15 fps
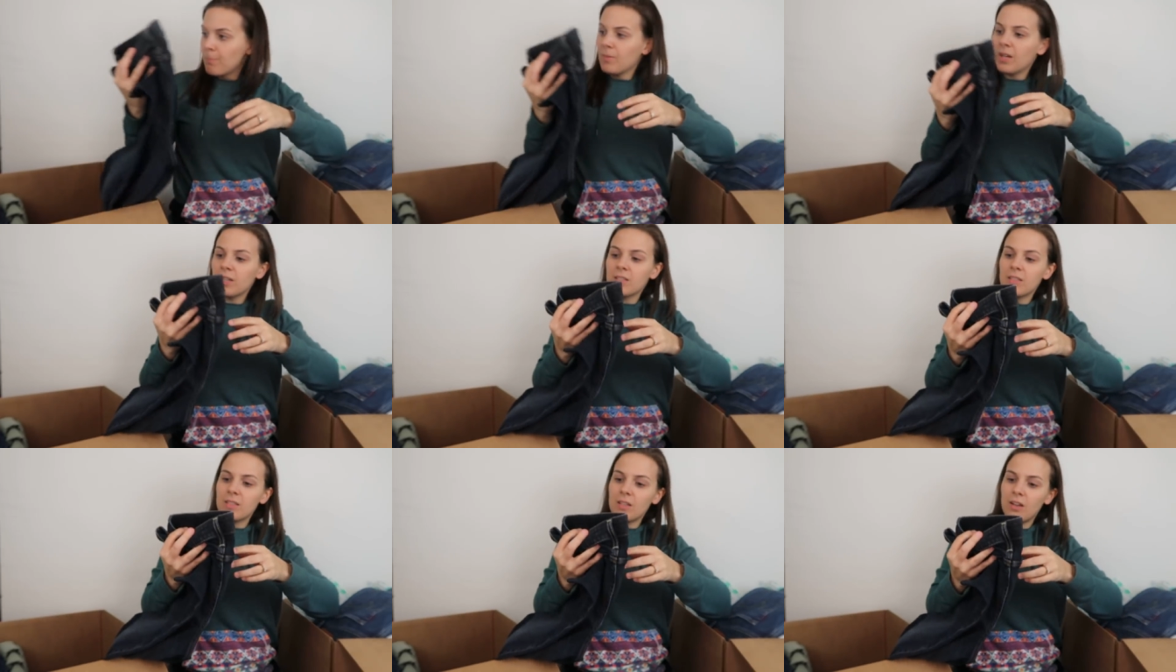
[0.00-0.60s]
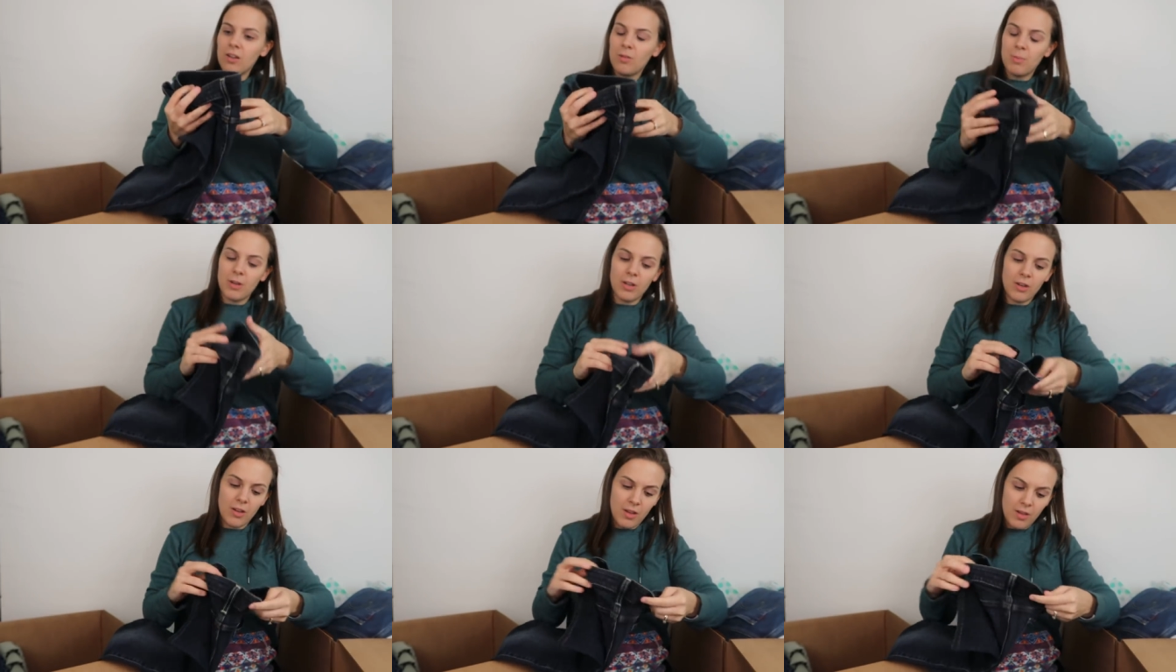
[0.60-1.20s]
Next are a
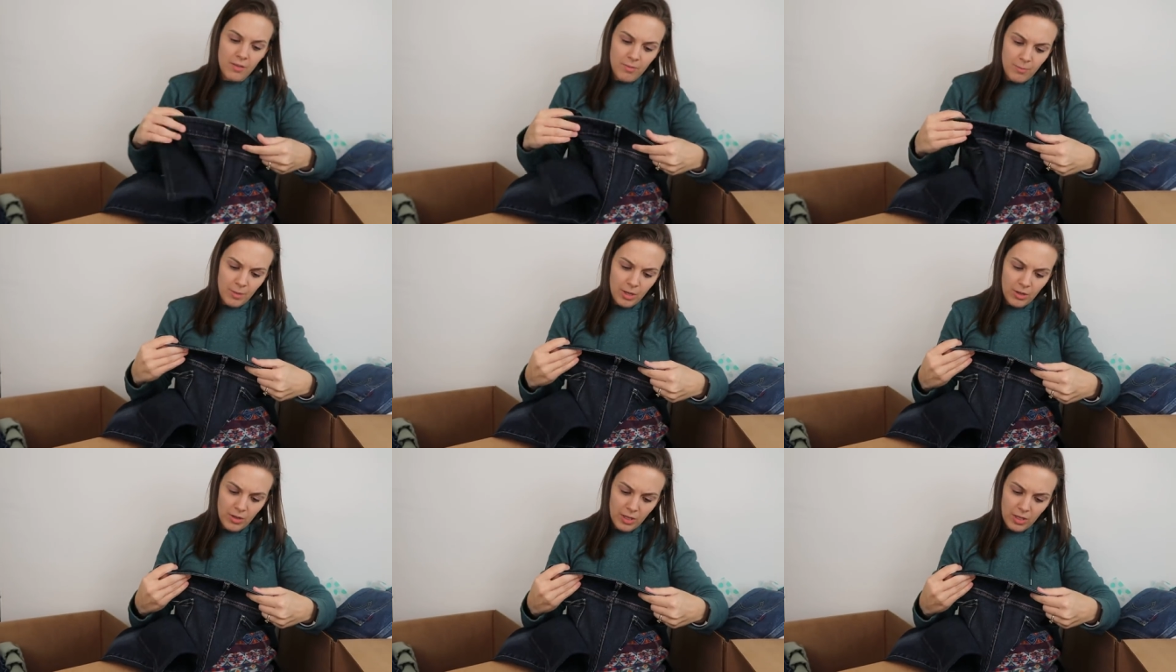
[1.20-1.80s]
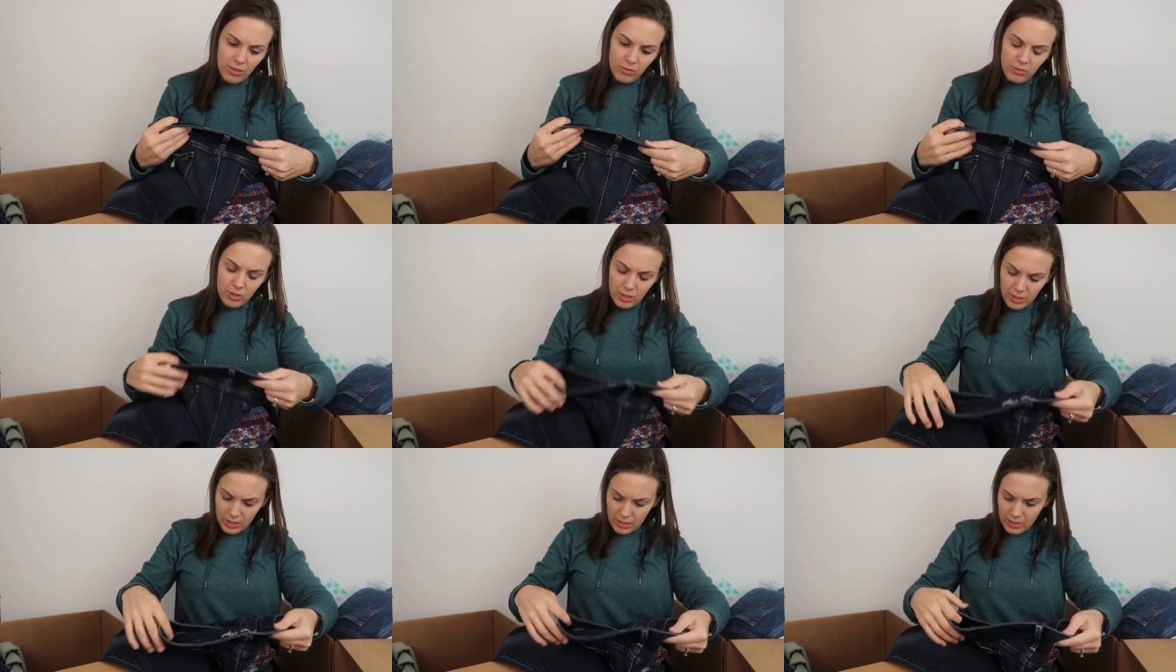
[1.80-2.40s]
pair of American Eagle
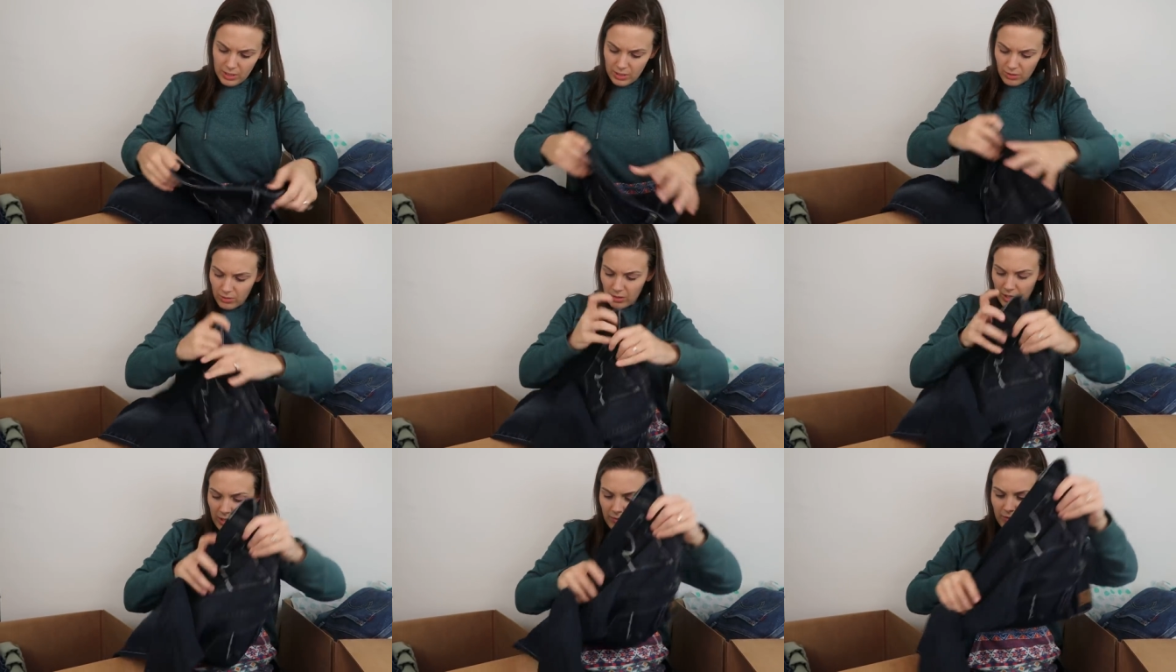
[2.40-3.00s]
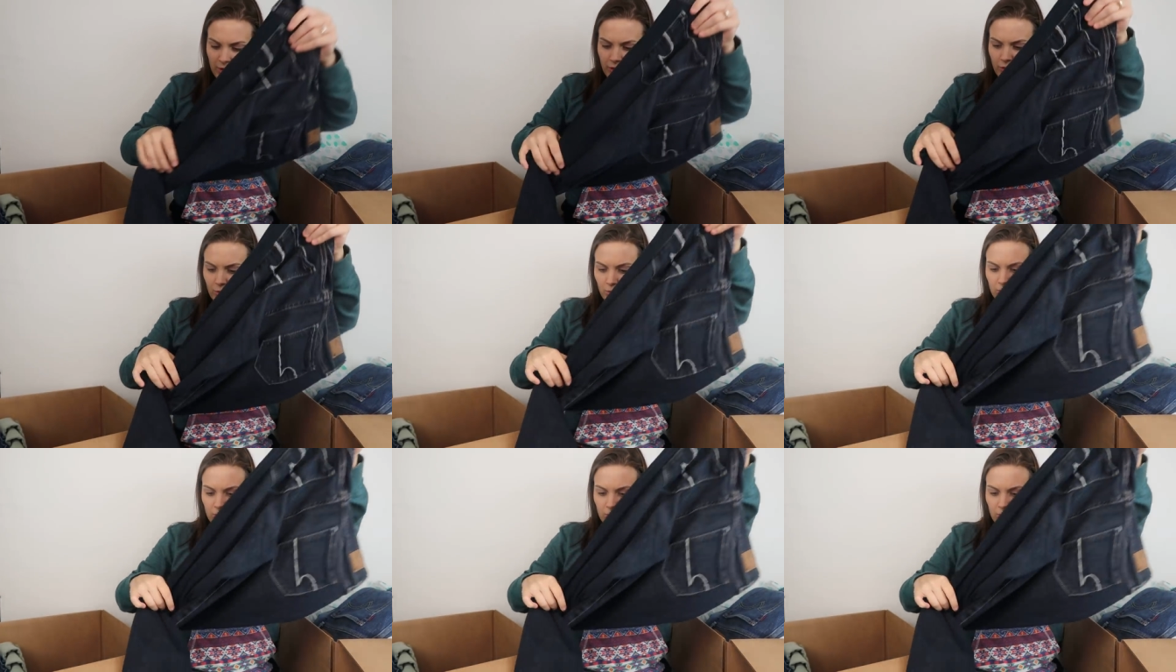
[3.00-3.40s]
jeans. These look like a very